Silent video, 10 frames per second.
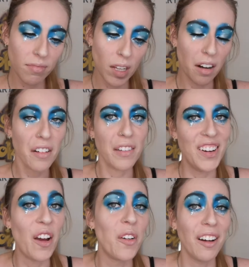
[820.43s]
I don't even
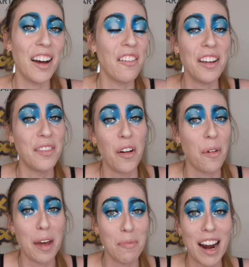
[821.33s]
know
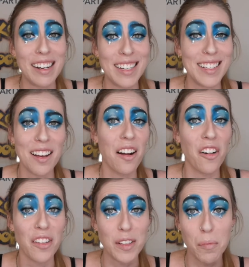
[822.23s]
what that brand is. I
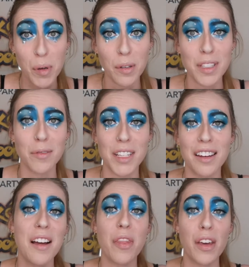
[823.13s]
got this on Boots. It was
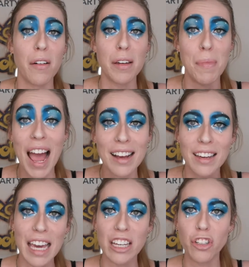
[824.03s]
like the only
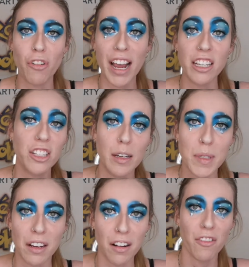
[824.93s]
blackish, greyish
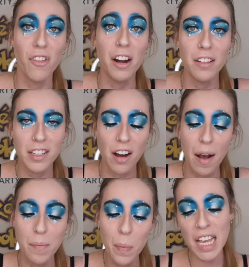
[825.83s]
lipstick I could find at the
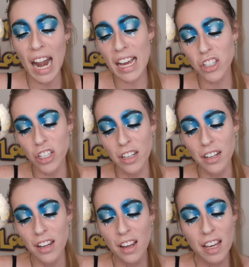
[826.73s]
time.
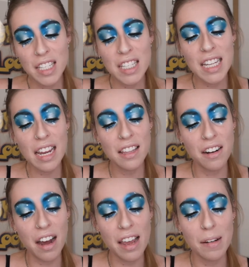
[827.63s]
Collection Stay the
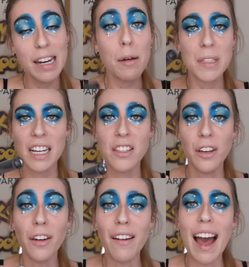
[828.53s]
Night lip
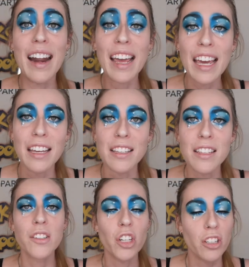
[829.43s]
tattoo, and it is
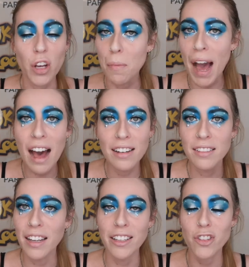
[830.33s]
just so bad.
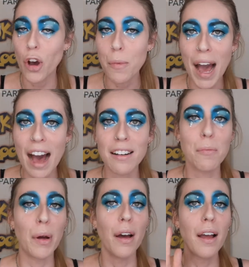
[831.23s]
It's so bad,
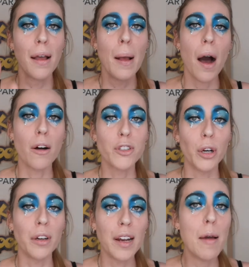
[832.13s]
but I'll show
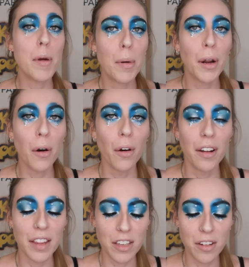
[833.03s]
you. Let me put it on
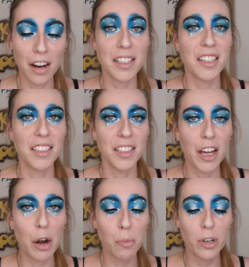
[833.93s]
and then you guys
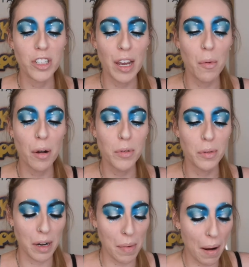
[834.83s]
can appreciate what I'm
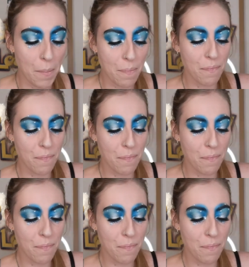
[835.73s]
talking about.